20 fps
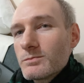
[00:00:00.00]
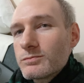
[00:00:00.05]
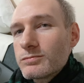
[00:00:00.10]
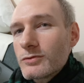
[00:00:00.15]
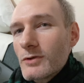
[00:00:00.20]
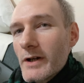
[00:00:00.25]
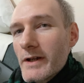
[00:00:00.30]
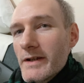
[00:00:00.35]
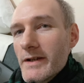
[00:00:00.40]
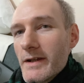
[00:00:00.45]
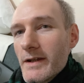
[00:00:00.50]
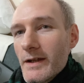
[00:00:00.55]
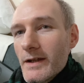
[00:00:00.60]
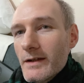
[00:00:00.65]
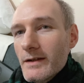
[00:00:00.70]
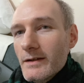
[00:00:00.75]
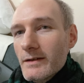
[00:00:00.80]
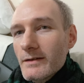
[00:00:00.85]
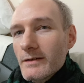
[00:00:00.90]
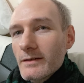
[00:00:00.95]

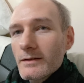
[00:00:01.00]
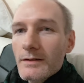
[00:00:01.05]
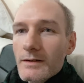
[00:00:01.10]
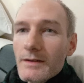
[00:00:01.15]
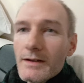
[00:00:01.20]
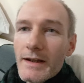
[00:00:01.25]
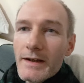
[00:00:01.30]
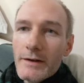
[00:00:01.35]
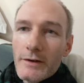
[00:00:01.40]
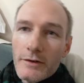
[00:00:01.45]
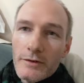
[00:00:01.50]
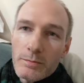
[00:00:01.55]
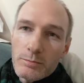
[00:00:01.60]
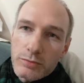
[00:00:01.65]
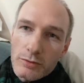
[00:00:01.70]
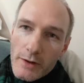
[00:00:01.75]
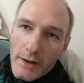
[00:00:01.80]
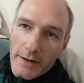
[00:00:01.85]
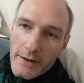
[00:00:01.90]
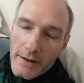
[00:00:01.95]
breaking Linux,
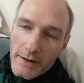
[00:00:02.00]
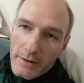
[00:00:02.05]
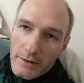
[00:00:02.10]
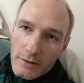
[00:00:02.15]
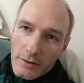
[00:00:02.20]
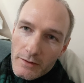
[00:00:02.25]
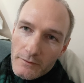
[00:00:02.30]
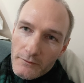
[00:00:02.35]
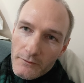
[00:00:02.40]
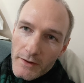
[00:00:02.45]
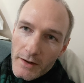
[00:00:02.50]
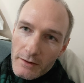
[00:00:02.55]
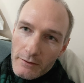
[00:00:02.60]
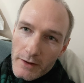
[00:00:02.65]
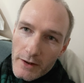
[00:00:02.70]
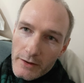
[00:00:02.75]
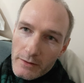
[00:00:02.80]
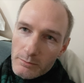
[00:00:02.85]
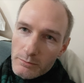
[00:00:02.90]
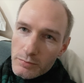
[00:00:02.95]
breaking your
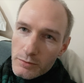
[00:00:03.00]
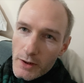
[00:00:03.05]
configuration,